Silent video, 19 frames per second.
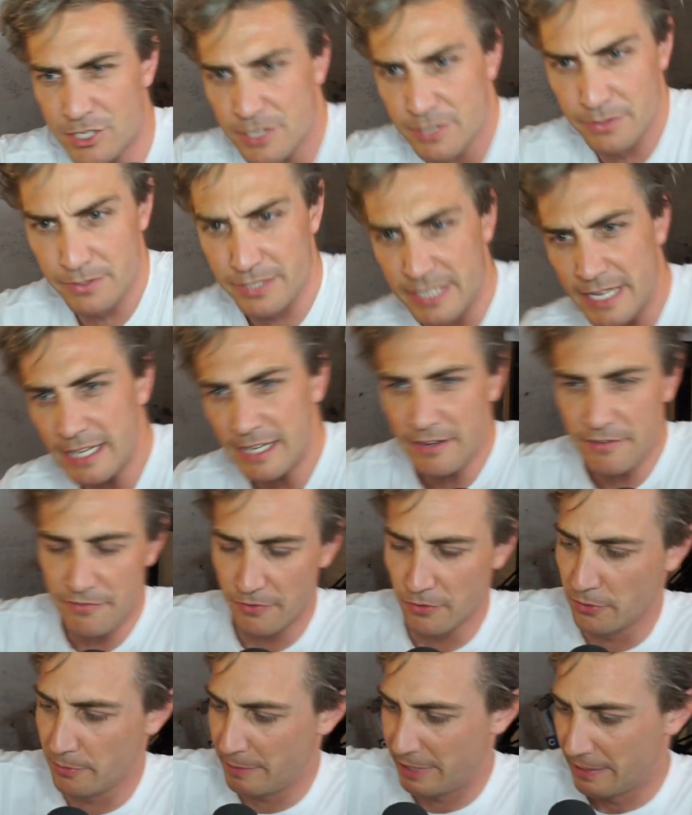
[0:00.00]
too skinny
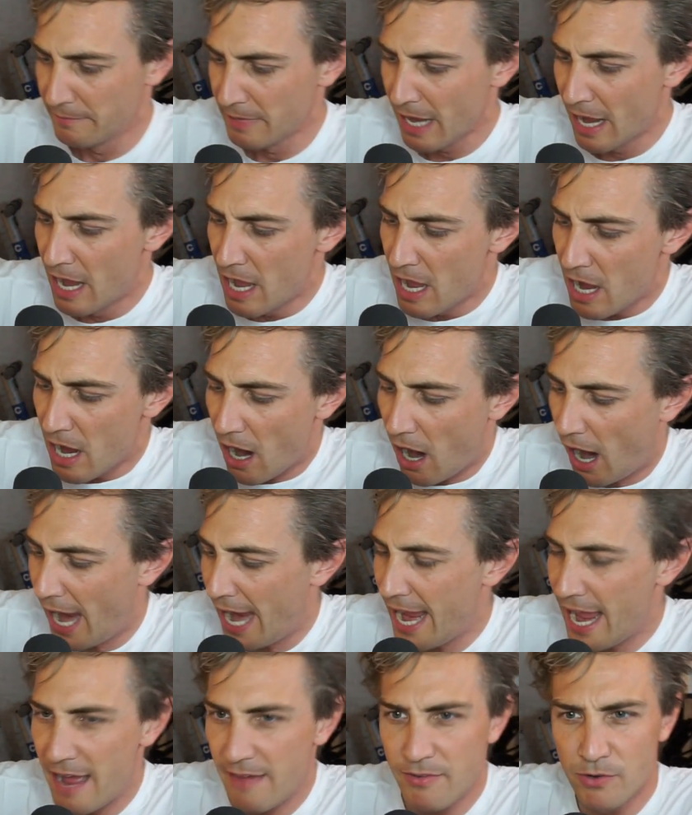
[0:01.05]
for me. I
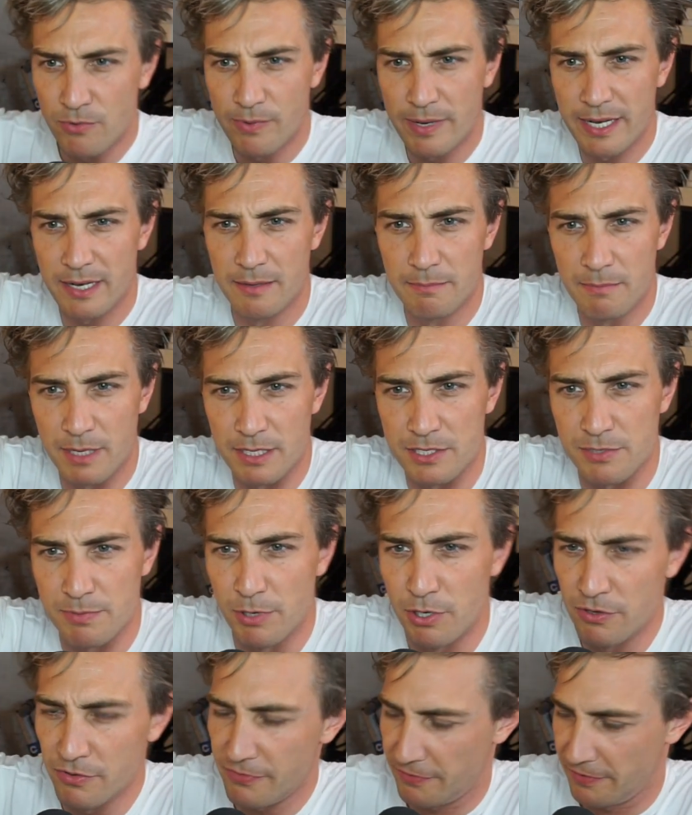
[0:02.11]
have a ring on my
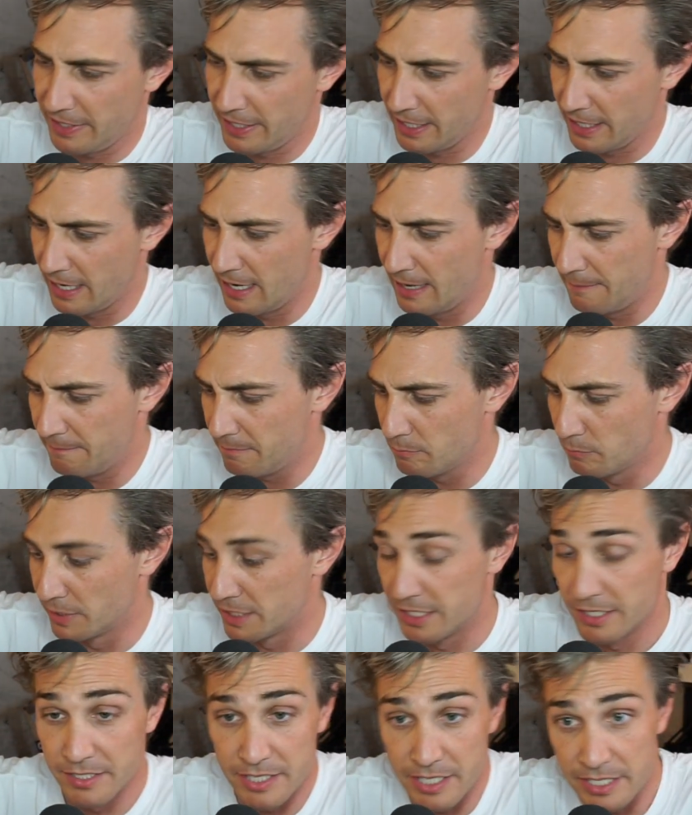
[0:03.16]
small finger,
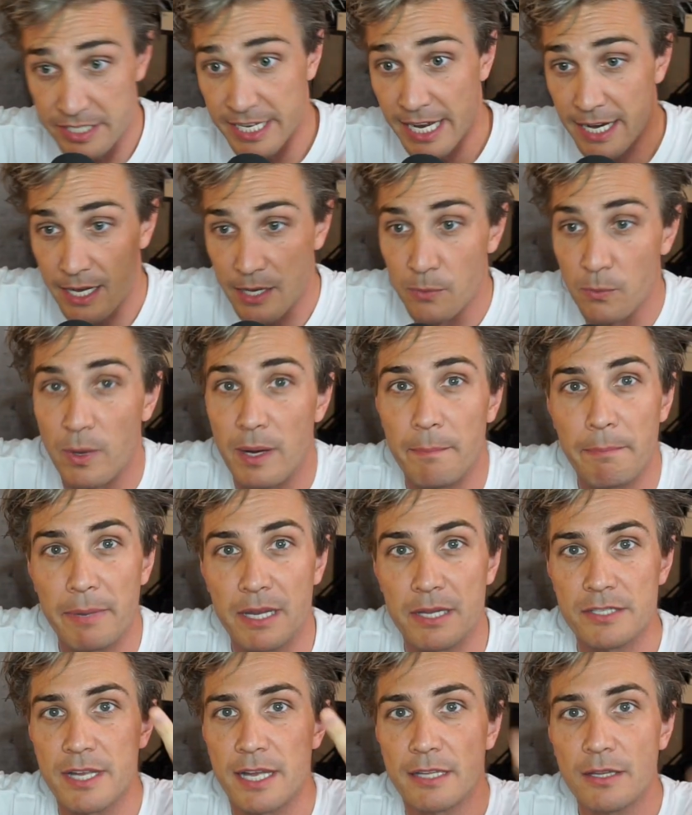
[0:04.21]
which is the second one
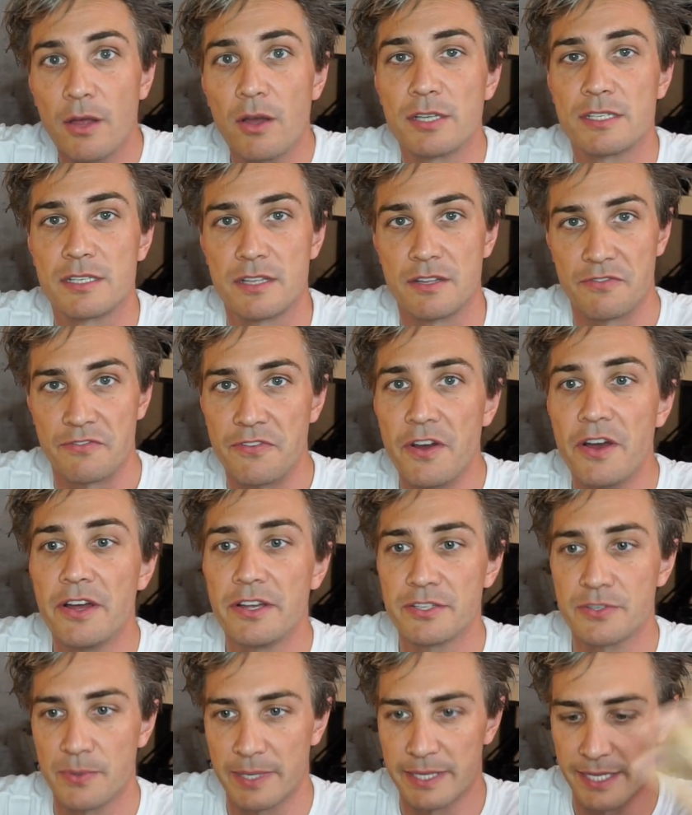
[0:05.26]
because I lost the
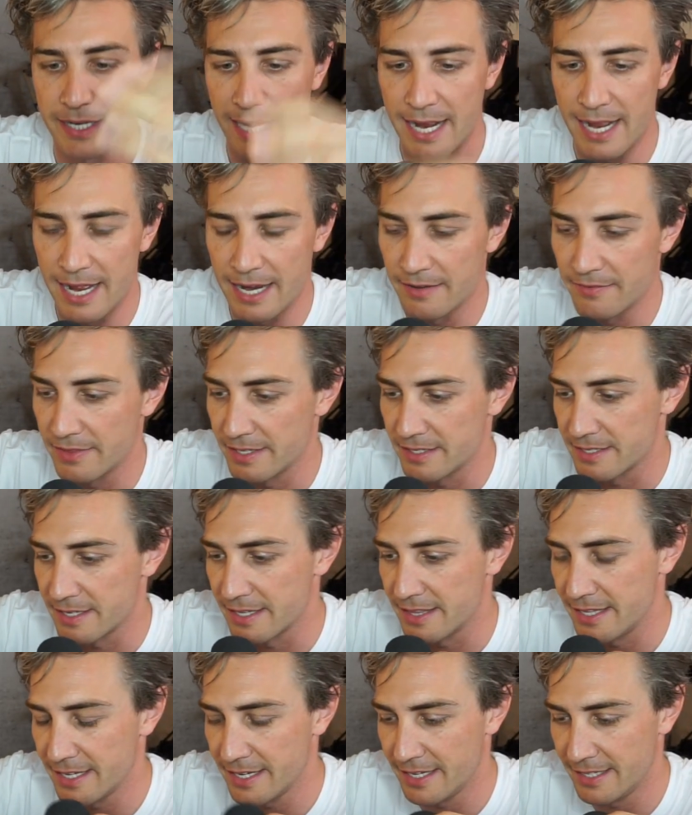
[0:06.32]
first one that I had of this. I
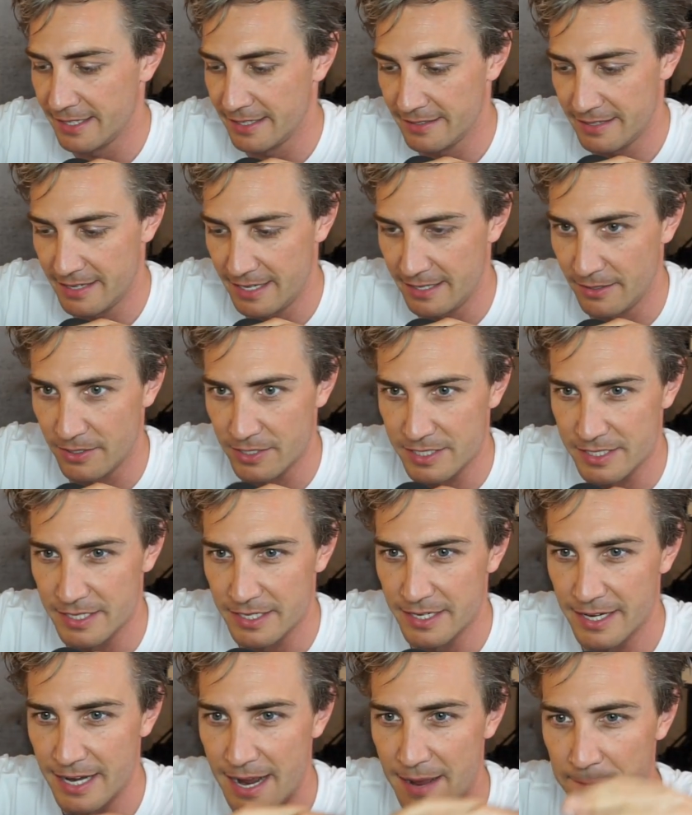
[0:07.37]
think I lost it
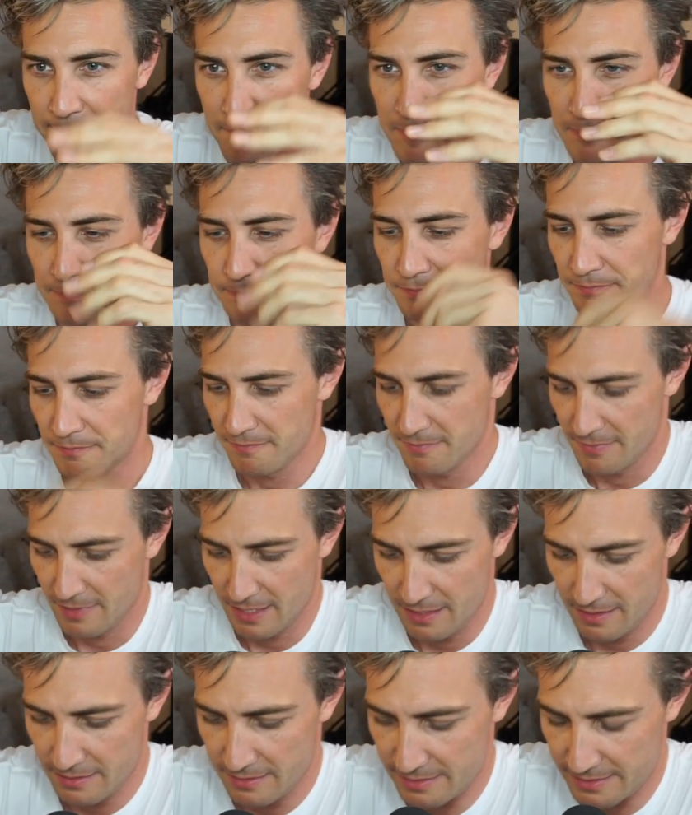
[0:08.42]
at
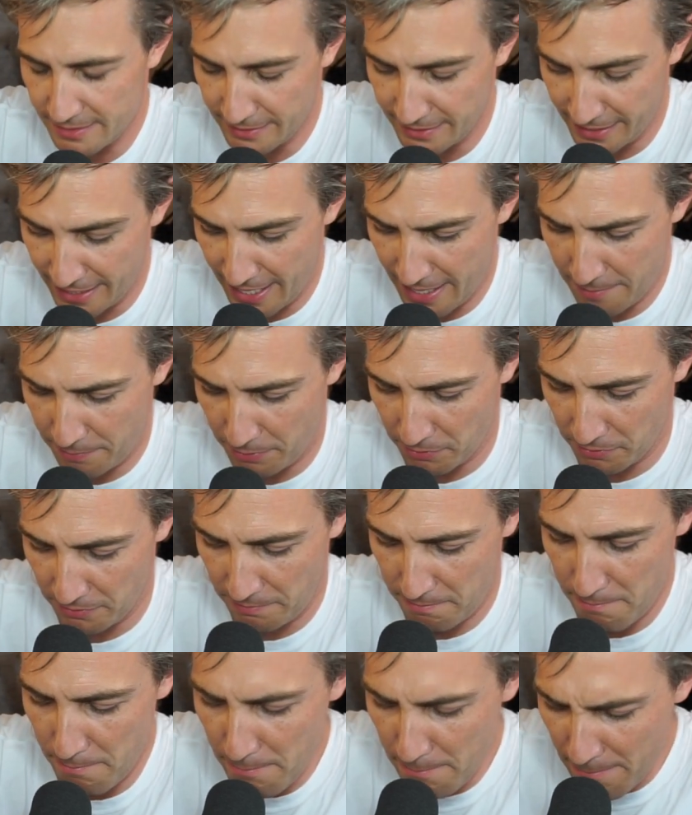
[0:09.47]
Sydney Airport
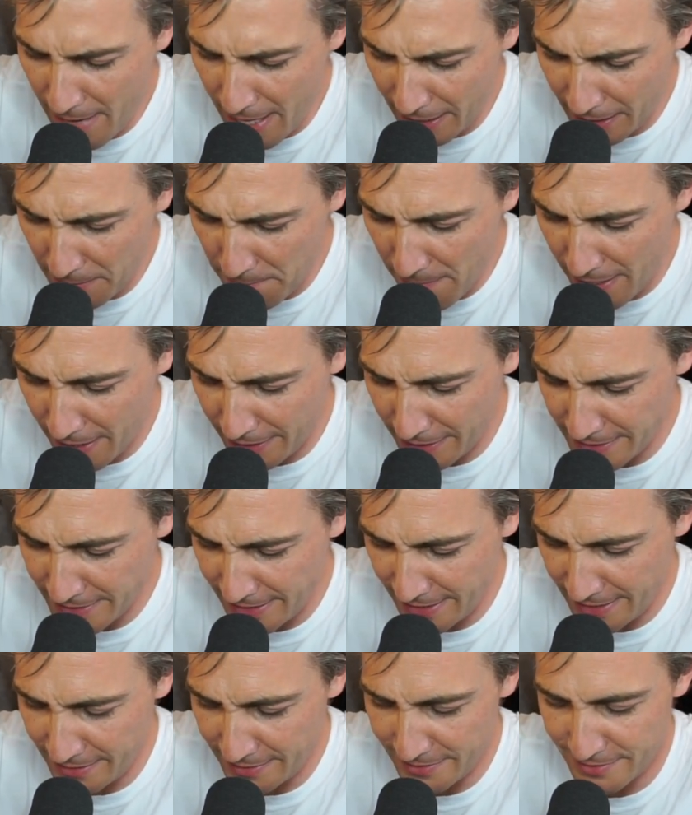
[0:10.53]
many, many
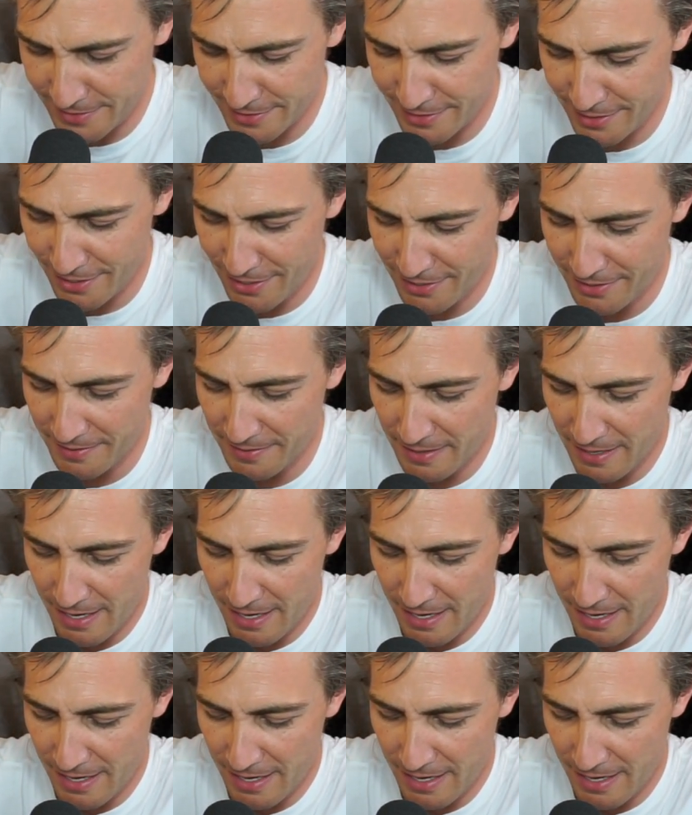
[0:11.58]
years ago.